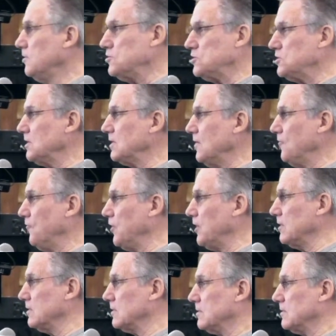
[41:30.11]
You're
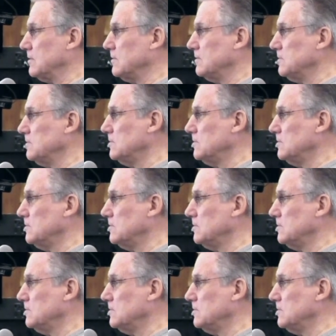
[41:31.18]
significant.